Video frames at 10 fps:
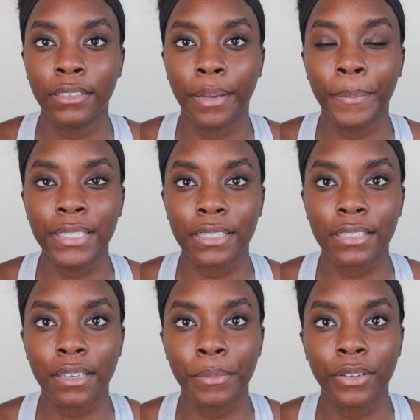I'm missing
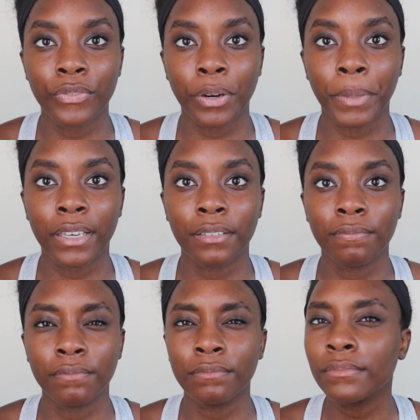something from you.
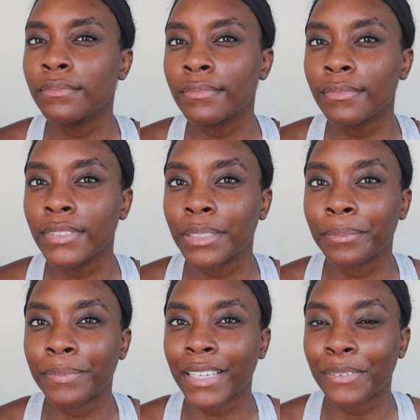
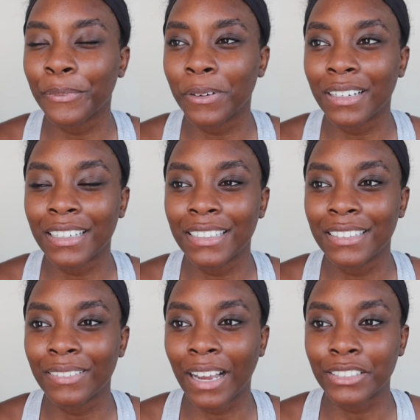I'm like,
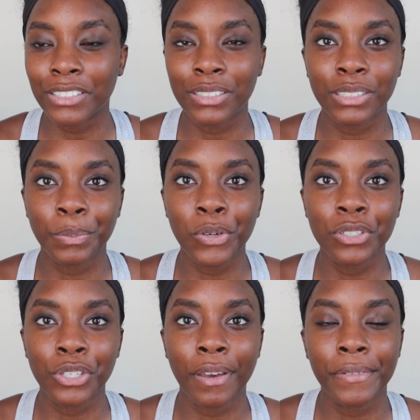what? I just
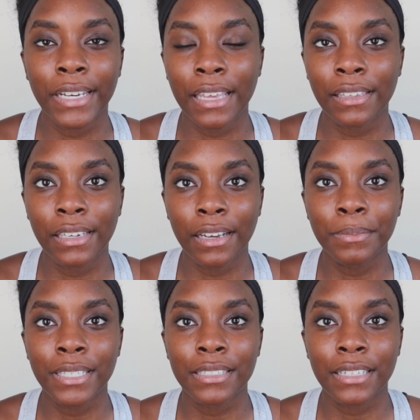spoke to you every day leading
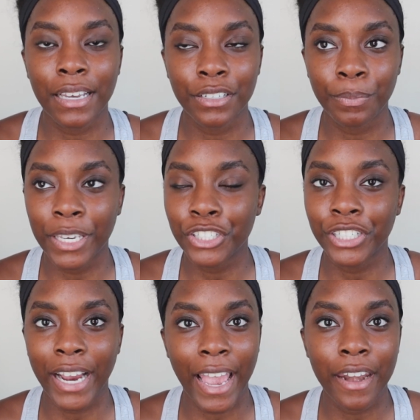up to the stage and make
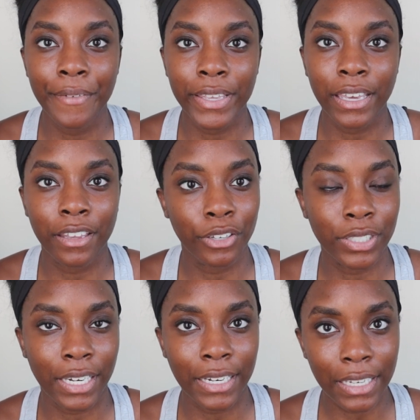sure I had everything. And you
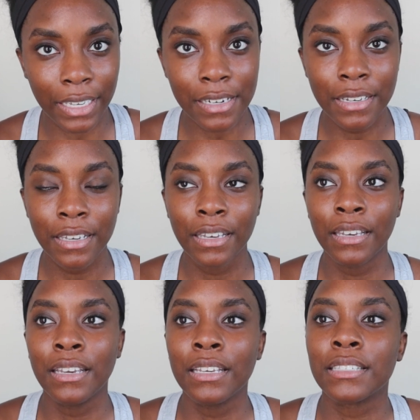said I did.
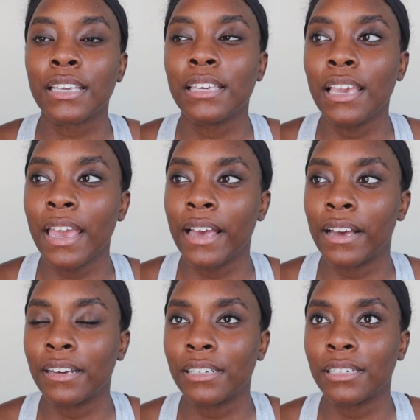He's like,
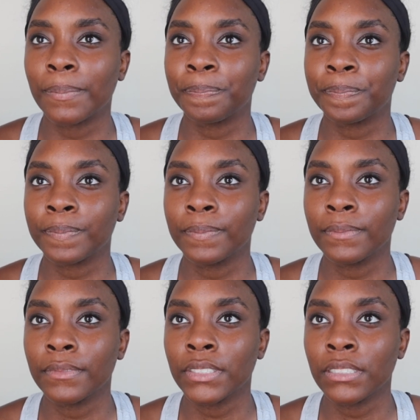yeah, um,
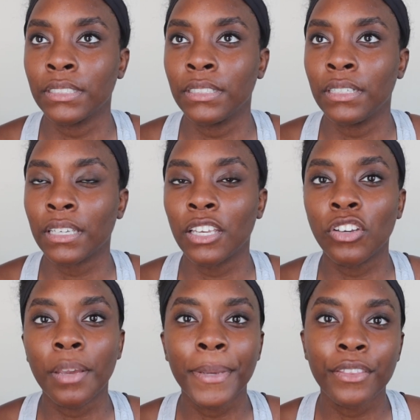can
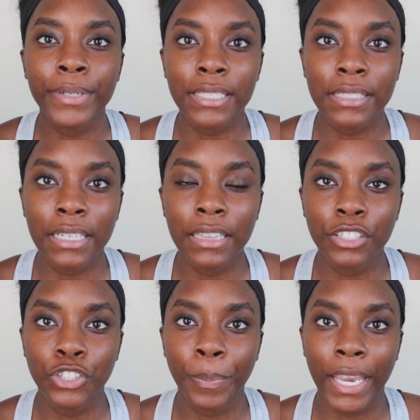you give me the receipt
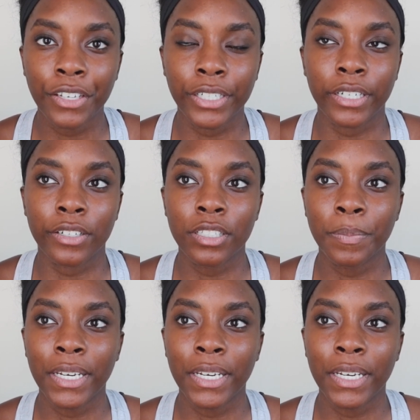that you paid your earnest